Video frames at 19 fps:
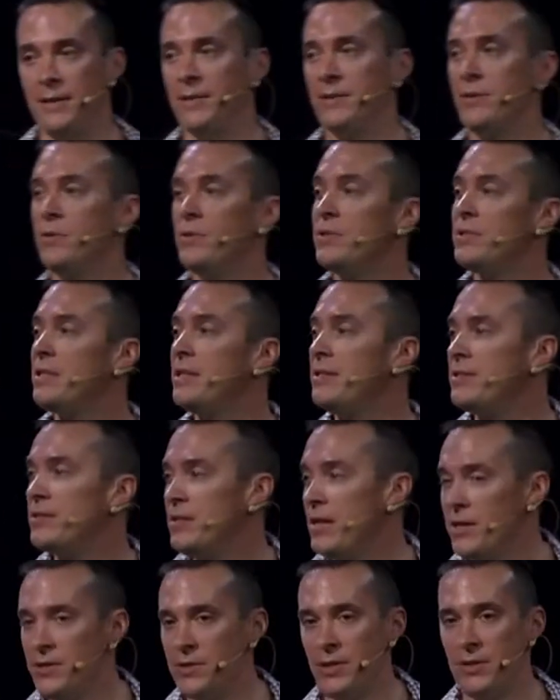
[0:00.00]
whose
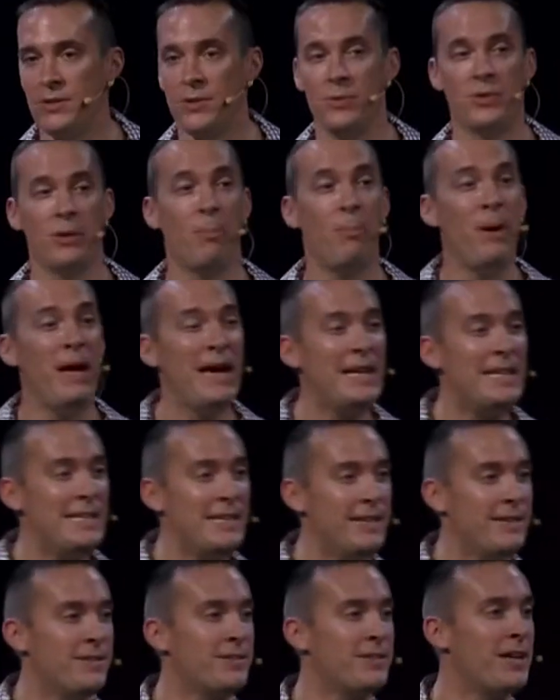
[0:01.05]
decisions, whose
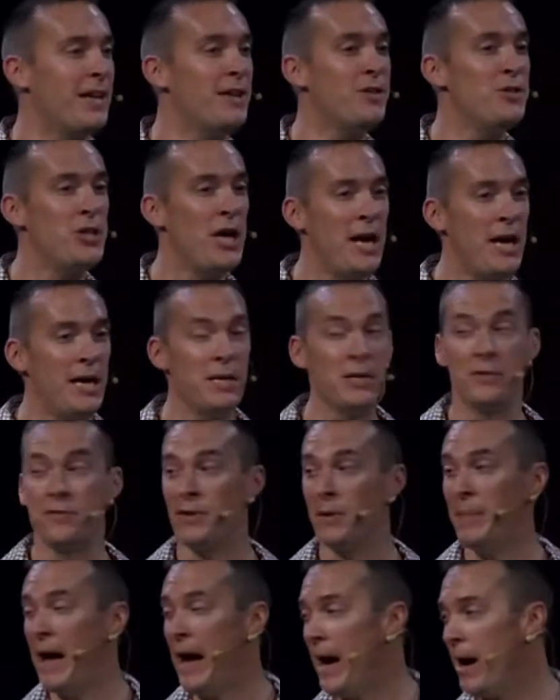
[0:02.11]
opinions can change
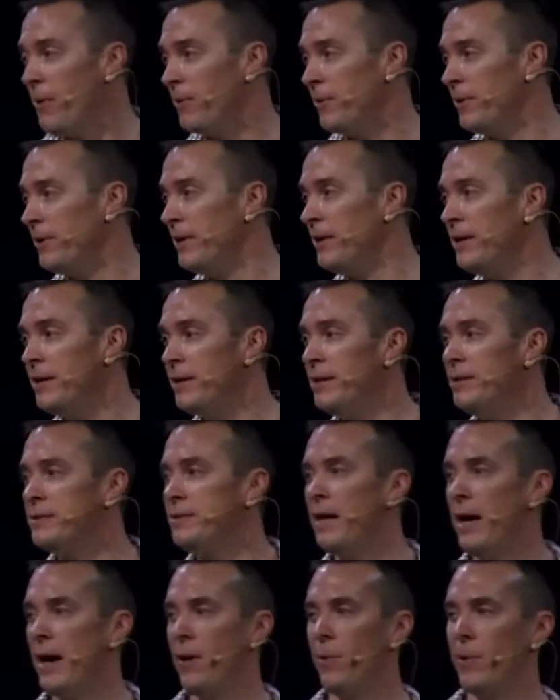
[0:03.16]
from hour to
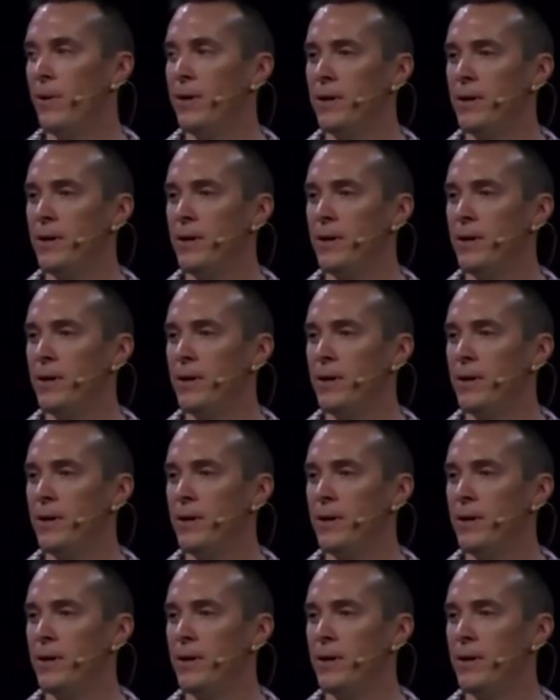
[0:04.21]
hour.